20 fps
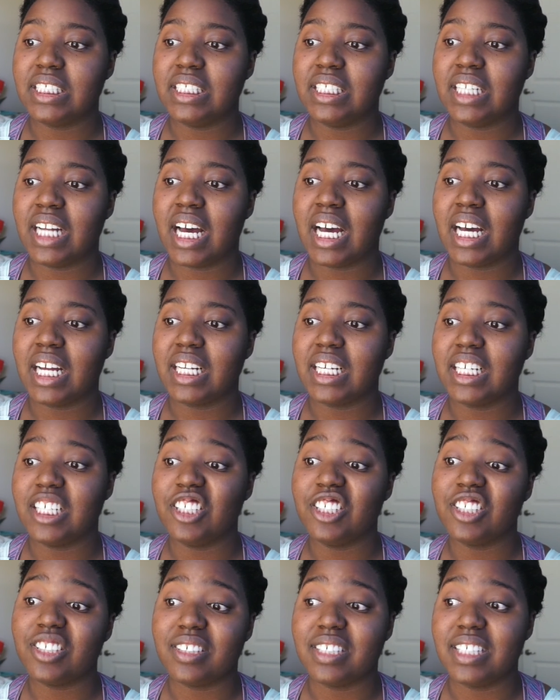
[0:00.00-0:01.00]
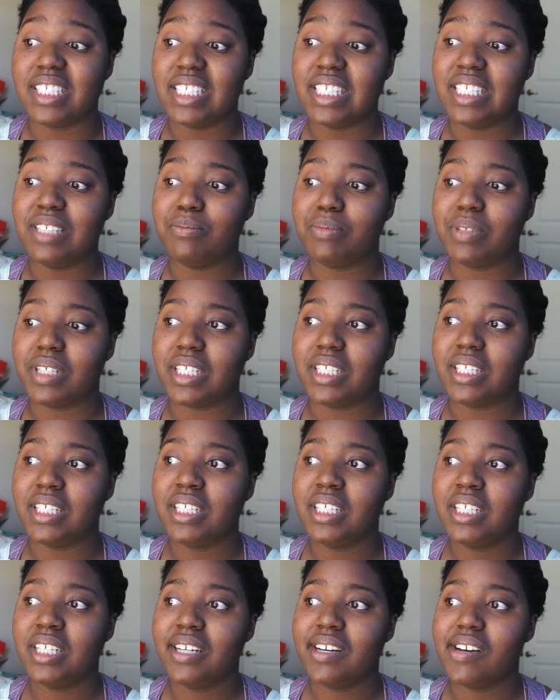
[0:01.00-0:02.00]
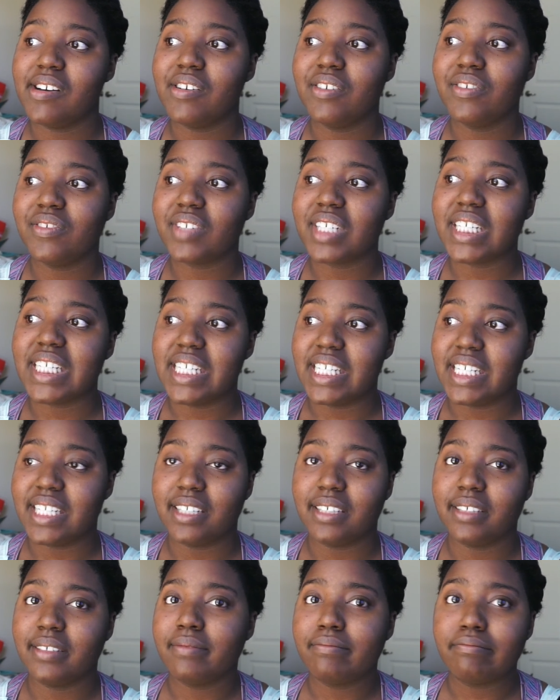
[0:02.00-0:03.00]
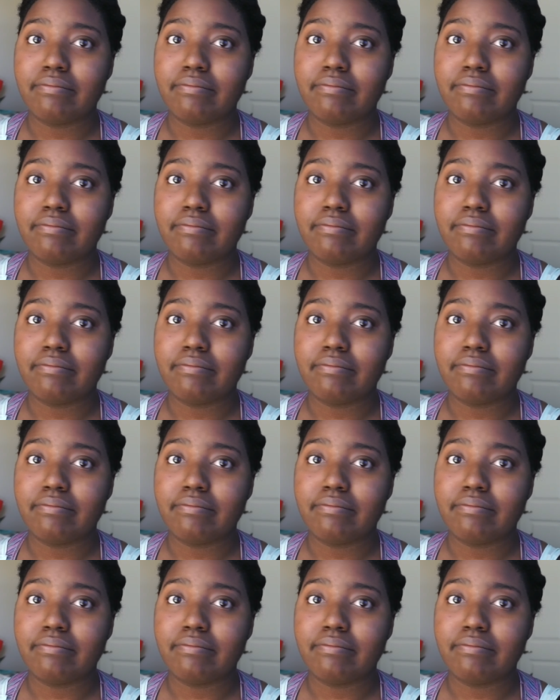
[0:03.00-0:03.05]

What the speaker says: not undereat, but overeating